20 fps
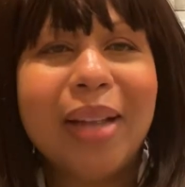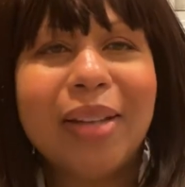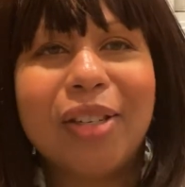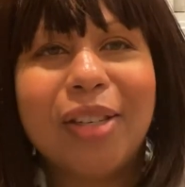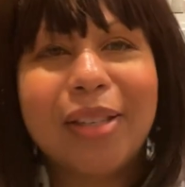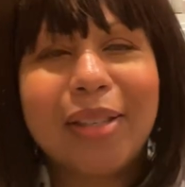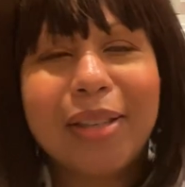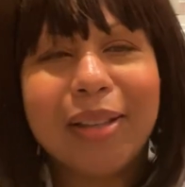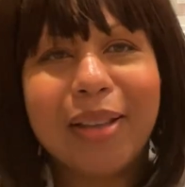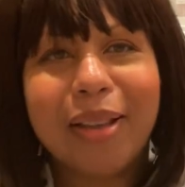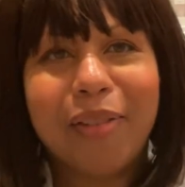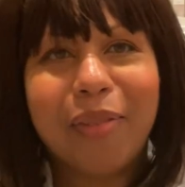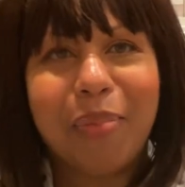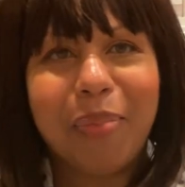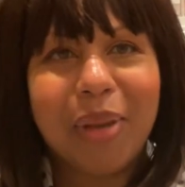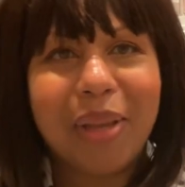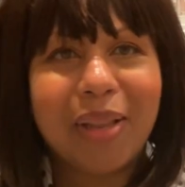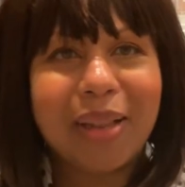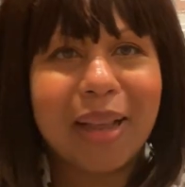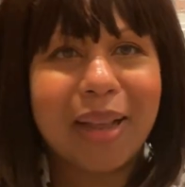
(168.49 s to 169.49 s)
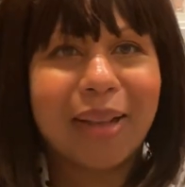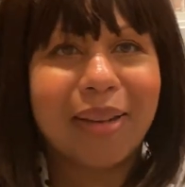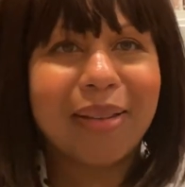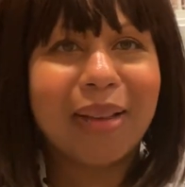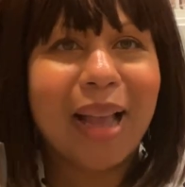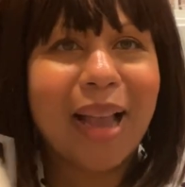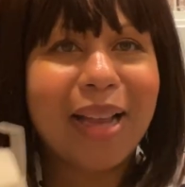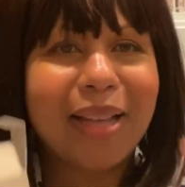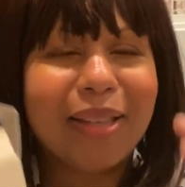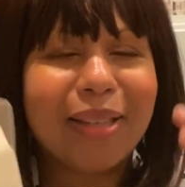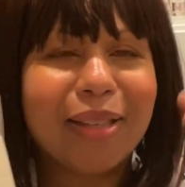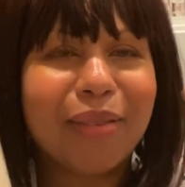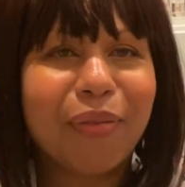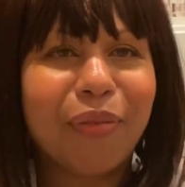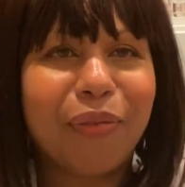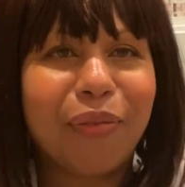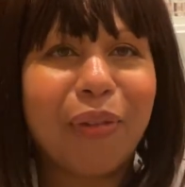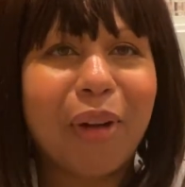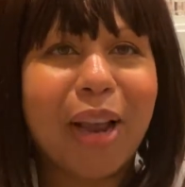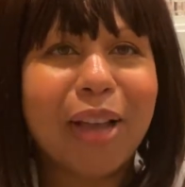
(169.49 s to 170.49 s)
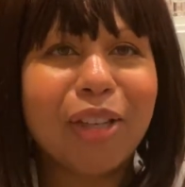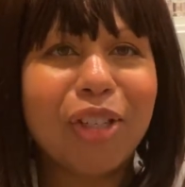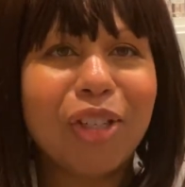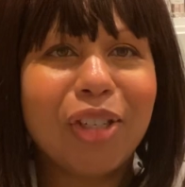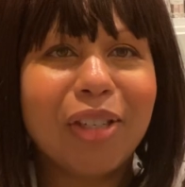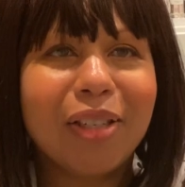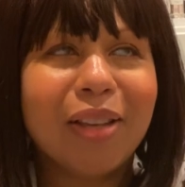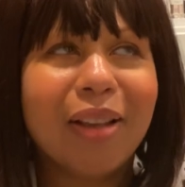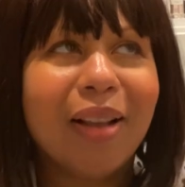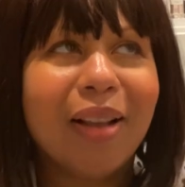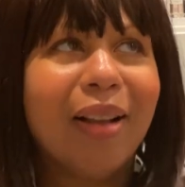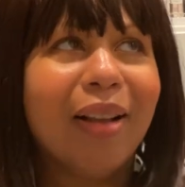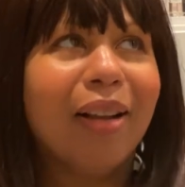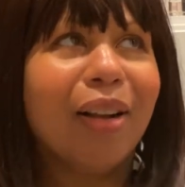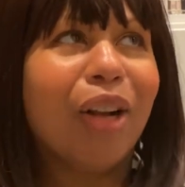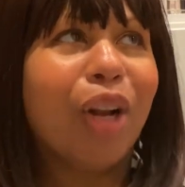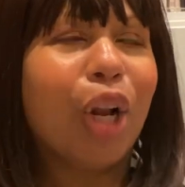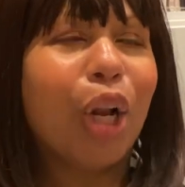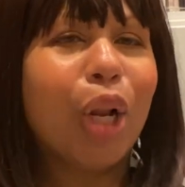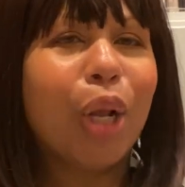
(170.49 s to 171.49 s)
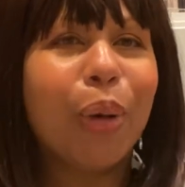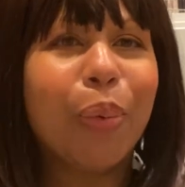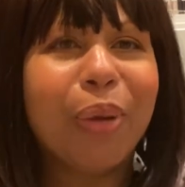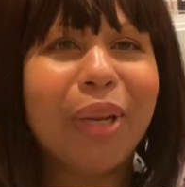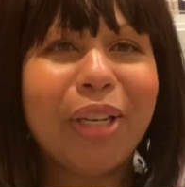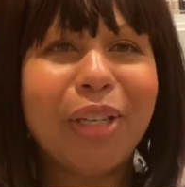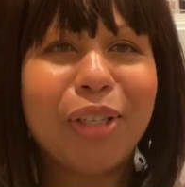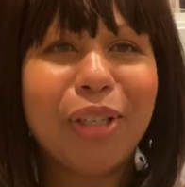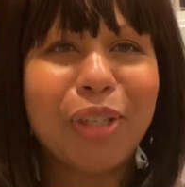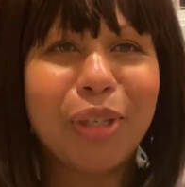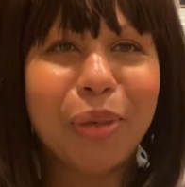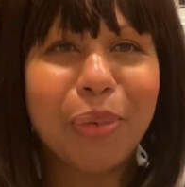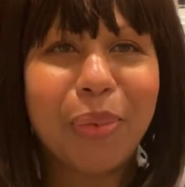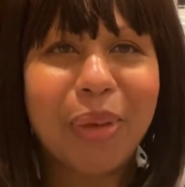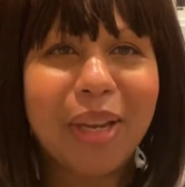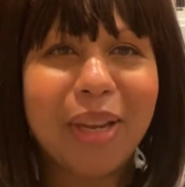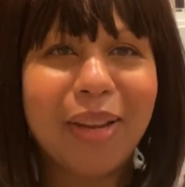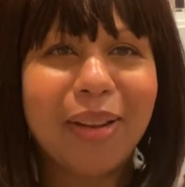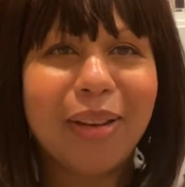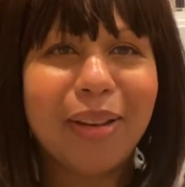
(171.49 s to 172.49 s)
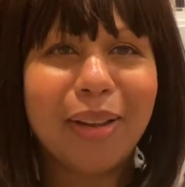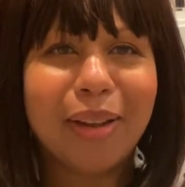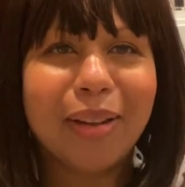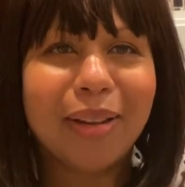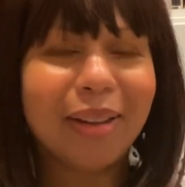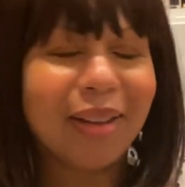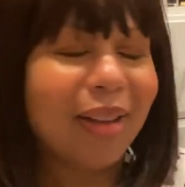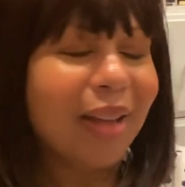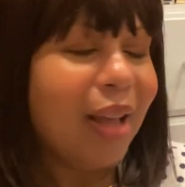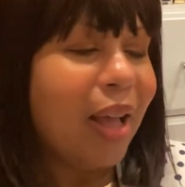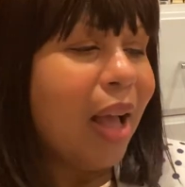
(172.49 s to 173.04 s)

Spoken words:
just to give me like a nice fresh glowy dewy look,